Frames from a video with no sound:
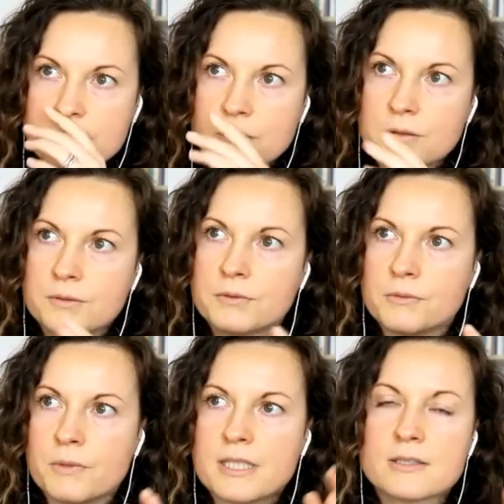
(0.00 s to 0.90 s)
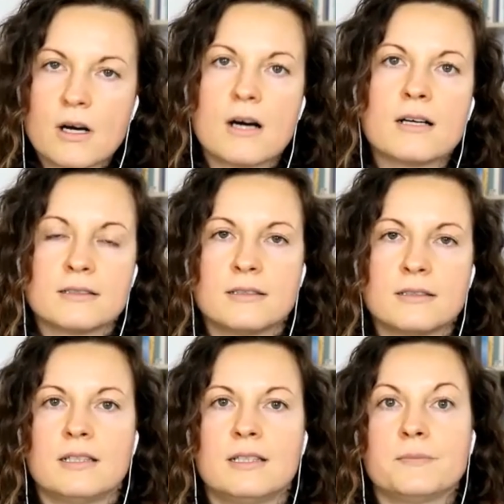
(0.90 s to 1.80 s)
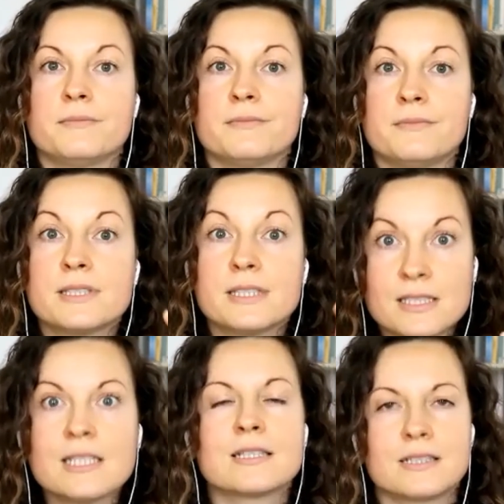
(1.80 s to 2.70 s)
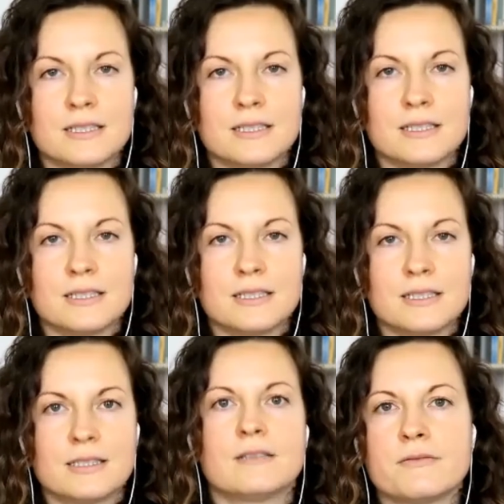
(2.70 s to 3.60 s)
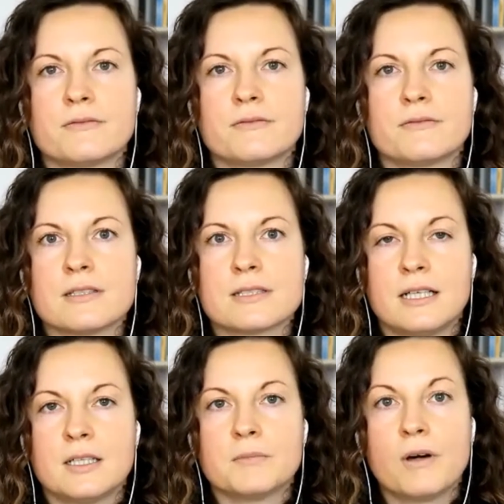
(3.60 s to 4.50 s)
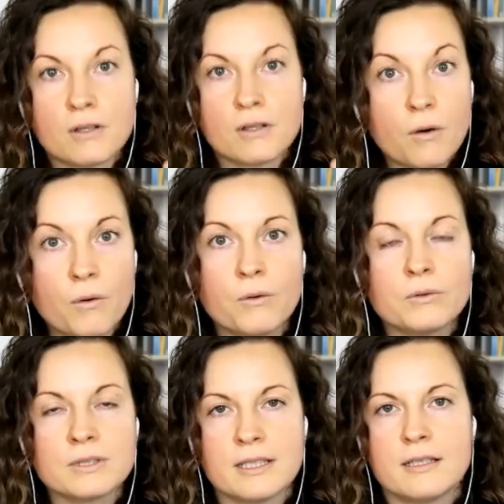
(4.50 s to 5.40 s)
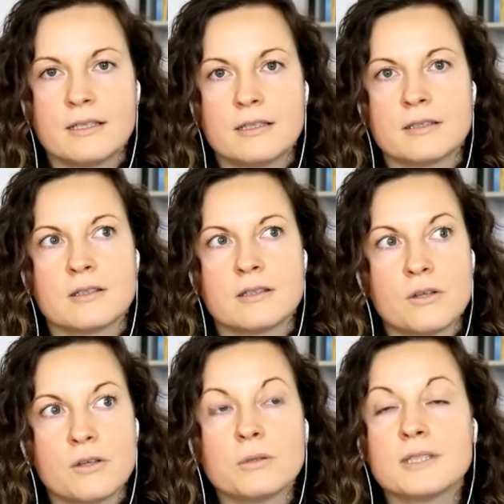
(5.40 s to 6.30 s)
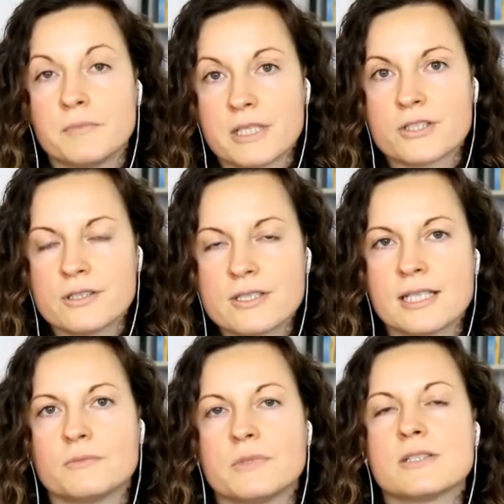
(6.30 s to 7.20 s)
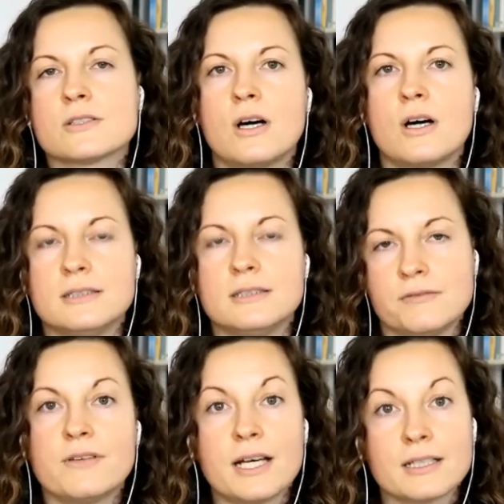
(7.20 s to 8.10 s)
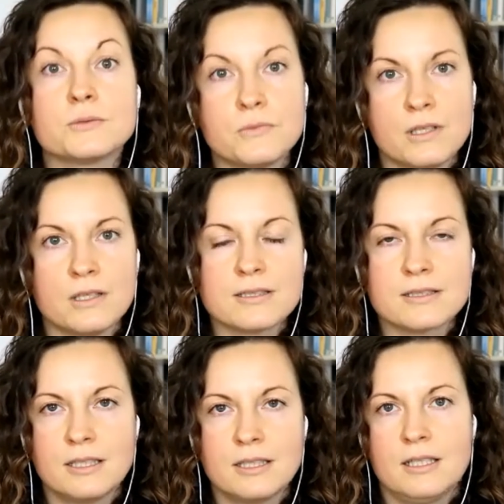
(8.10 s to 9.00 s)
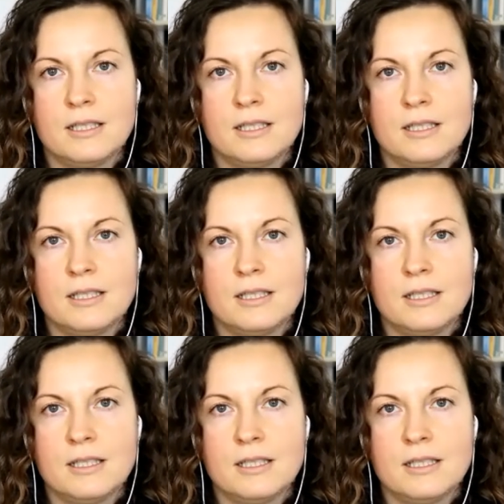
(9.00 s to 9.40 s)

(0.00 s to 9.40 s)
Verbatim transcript: and so we saw um, statistically significant difference um, on all the on all the measures and we saw that the effect was